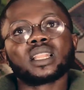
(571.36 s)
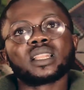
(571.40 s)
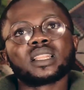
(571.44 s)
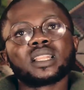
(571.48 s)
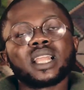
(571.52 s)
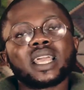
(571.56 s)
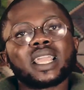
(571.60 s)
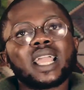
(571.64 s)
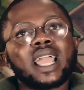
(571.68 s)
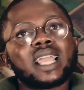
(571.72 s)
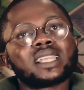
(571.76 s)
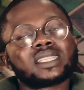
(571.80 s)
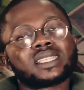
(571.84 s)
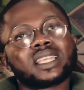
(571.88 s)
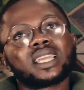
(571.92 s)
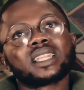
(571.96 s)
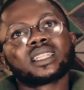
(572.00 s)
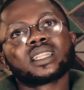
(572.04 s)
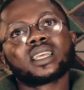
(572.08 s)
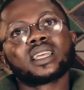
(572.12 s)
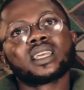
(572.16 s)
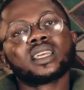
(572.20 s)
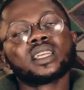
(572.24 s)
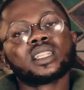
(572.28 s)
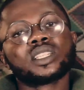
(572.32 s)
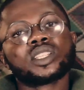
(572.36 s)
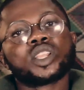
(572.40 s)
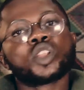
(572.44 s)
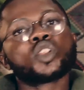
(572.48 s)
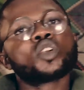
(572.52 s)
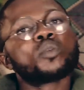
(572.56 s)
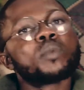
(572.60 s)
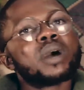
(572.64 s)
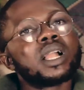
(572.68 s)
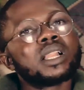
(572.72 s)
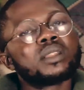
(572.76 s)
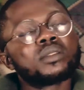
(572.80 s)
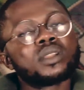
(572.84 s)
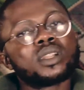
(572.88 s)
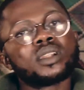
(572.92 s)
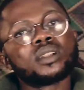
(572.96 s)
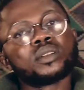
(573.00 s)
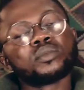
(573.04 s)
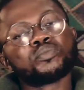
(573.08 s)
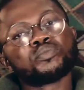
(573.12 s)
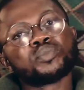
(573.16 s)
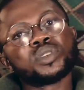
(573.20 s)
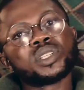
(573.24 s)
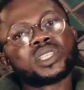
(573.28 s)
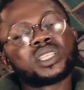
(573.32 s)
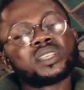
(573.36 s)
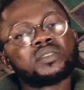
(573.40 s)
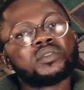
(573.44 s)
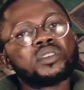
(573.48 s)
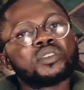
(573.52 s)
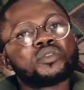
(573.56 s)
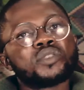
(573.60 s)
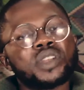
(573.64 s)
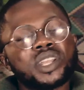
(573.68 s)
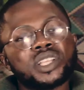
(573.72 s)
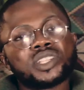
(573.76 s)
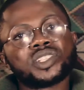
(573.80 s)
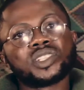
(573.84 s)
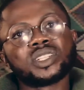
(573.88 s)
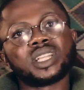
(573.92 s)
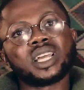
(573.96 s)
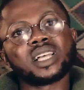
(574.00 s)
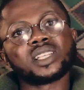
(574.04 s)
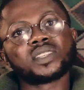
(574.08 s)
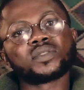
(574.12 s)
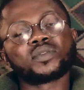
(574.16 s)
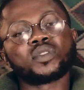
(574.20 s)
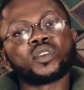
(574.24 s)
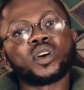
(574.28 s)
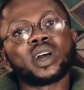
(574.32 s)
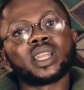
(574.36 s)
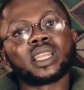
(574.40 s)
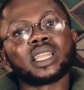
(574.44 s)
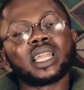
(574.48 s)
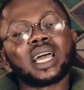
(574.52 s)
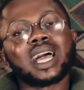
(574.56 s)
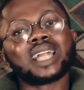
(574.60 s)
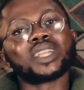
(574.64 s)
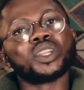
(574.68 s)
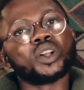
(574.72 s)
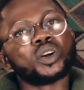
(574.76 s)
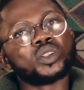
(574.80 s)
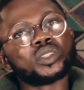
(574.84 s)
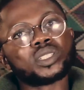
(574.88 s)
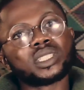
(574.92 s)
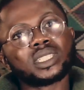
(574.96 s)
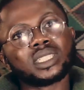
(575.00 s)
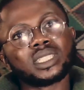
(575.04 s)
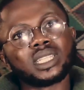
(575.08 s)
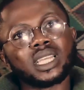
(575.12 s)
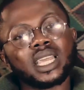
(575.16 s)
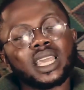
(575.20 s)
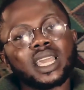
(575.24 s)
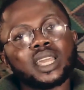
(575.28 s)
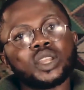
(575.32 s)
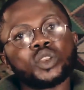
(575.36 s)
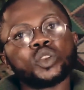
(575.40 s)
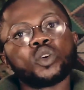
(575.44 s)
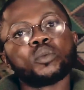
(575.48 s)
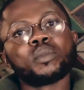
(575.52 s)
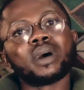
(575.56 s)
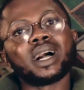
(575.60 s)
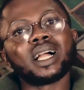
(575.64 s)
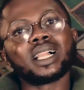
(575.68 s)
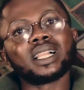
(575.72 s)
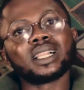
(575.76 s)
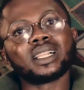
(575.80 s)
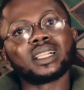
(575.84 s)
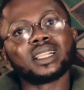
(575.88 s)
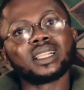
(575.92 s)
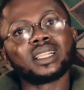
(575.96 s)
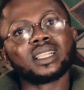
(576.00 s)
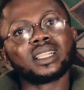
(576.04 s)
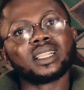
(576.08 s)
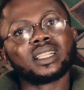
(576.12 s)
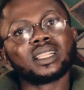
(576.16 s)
like I said, the normal PCV range, that's for an adult, a normal